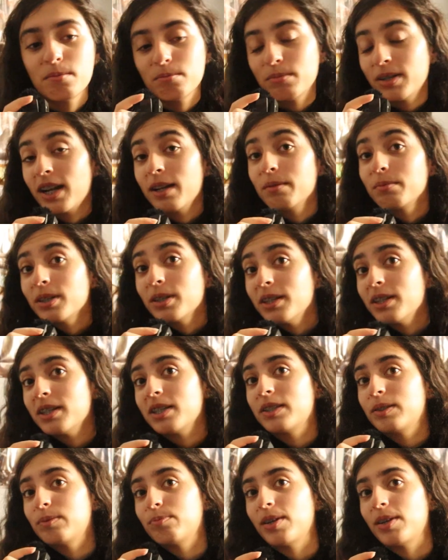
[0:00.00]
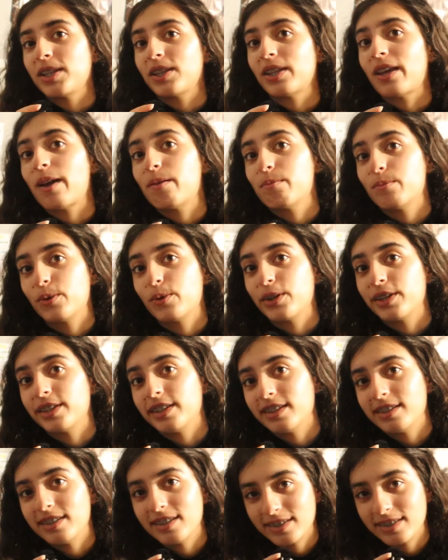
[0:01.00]
but I'm gonna explain that more in
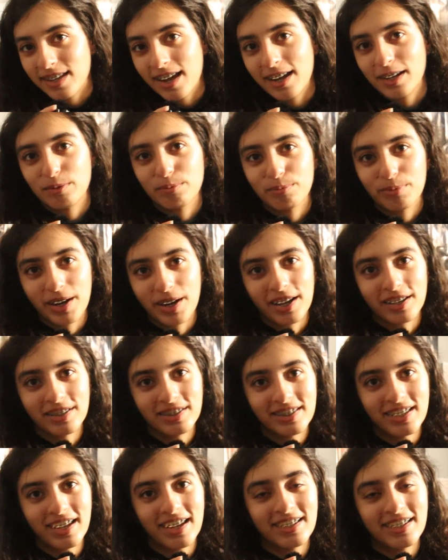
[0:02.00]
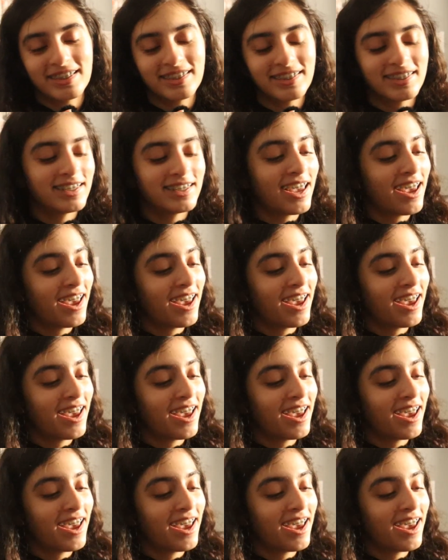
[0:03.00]
the design process.